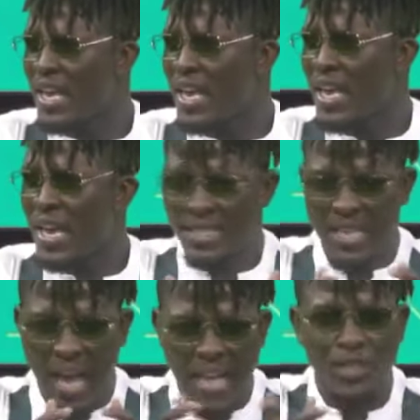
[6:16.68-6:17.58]
It
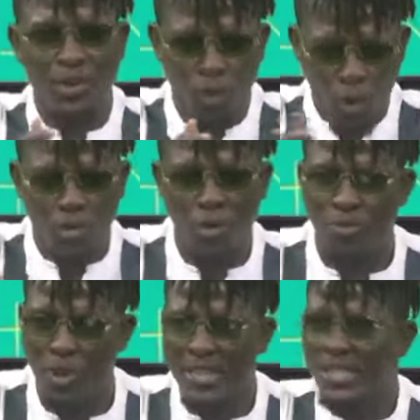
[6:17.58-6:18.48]
has a lot of
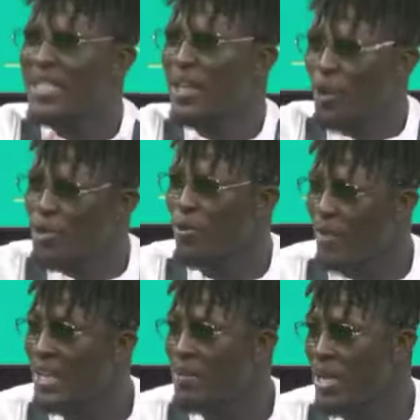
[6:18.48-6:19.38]
branches and a lot of
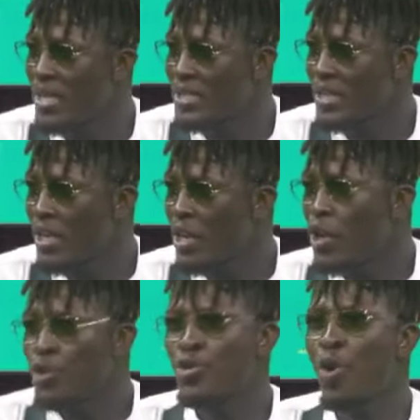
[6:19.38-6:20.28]
elements.
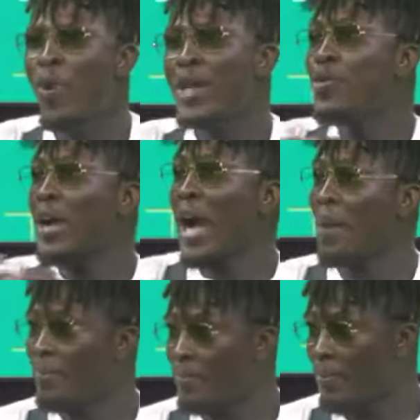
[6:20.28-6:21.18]
So when you come,
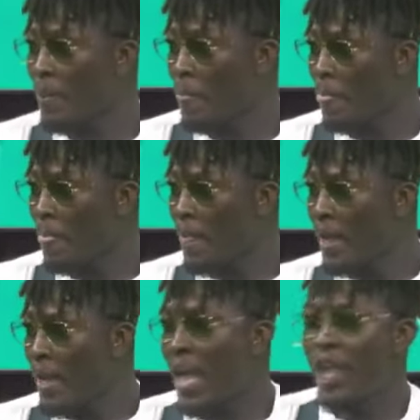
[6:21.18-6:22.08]

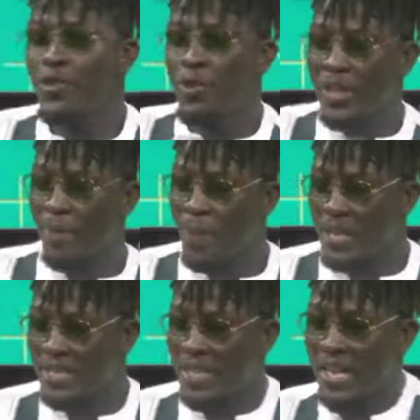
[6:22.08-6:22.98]
and you, the
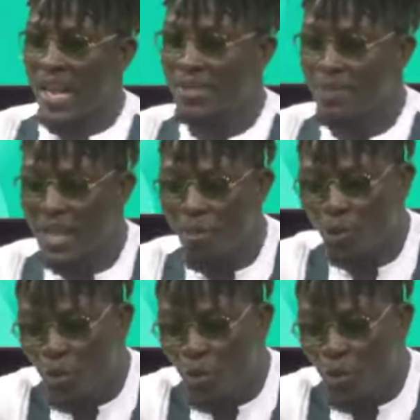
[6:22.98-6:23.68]
person that has been able to